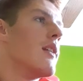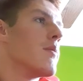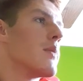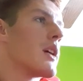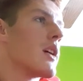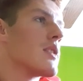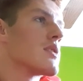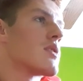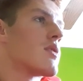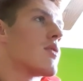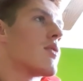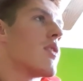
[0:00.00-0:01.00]
Because
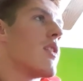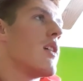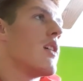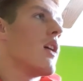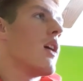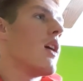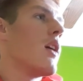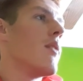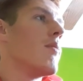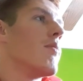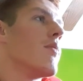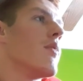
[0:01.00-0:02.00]

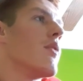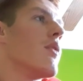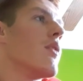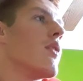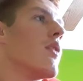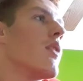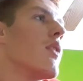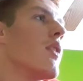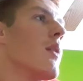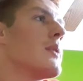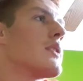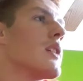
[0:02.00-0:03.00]
let
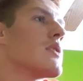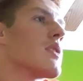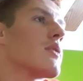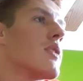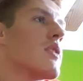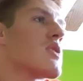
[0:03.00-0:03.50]
me tell you something,